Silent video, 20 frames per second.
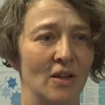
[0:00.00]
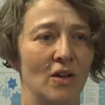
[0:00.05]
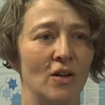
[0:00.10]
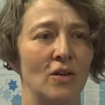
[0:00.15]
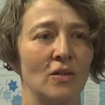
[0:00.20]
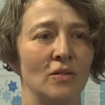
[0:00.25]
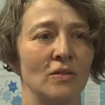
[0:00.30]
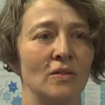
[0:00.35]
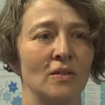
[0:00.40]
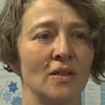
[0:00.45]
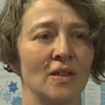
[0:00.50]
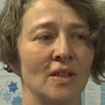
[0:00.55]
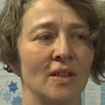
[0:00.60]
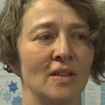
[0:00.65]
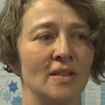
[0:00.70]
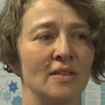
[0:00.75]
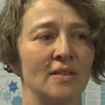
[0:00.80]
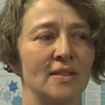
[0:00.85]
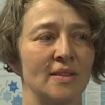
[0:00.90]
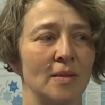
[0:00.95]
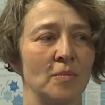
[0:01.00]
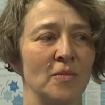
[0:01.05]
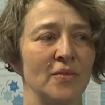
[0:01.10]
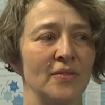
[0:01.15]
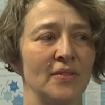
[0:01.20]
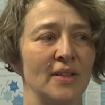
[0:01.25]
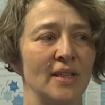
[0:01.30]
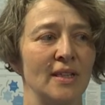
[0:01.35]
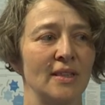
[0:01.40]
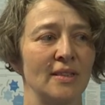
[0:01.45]
on some
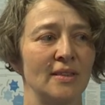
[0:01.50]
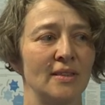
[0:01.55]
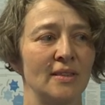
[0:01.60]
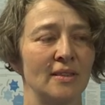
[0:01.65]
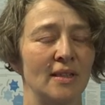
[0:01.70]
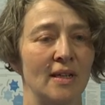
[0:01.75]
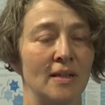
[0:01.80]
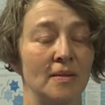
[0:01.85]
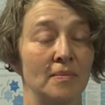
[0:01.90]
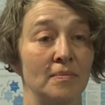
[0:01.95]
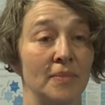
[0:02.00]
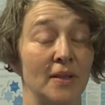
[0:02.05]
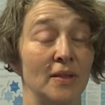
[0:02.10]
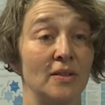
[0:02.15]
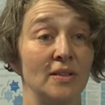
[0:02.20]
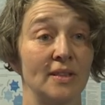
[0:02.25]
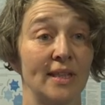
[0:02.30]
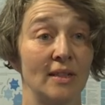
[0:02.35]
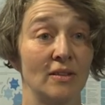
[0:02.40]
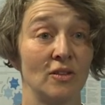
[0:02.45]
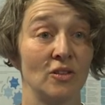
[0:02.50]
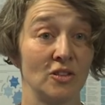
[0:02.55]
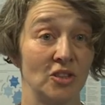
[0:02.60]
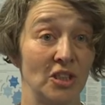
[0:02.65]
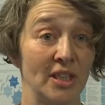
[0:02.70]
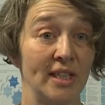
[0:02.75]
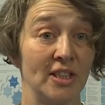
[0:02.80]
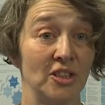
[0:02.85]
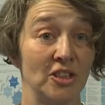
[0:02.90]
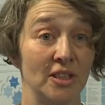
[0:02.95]
of these, both the
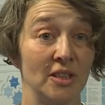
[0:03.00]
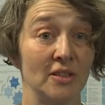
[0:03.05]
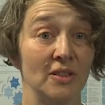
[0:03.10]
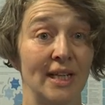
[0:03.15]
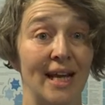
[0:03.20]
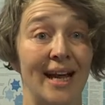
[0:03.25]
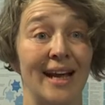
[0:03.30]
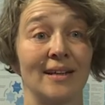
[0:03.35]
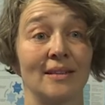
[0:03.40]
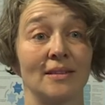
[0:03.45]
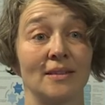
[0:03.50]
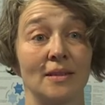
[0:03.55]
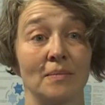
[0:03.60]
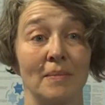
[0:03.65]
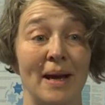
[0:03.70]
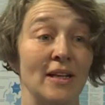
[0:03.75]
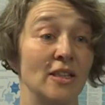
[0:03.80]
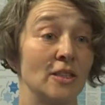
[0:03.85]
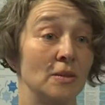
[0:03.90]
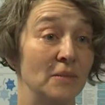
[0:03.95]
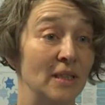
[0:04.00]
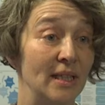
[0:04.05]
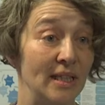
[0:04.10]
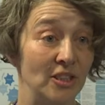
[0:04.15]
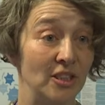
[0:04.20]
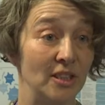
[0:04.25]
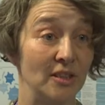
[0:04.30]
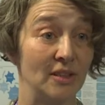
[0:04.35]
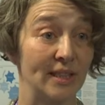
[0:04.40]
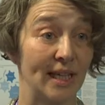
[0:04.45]
technology issues and the management
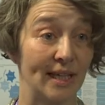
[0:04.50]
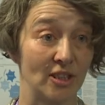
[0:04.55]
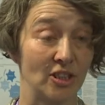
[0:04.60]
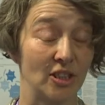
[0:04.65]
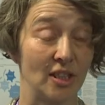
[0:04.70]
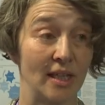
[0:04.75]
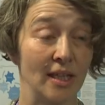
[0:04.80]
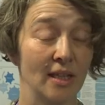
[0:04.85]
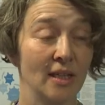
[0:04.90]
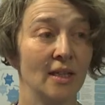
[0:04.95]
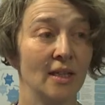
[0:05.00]
issues actually.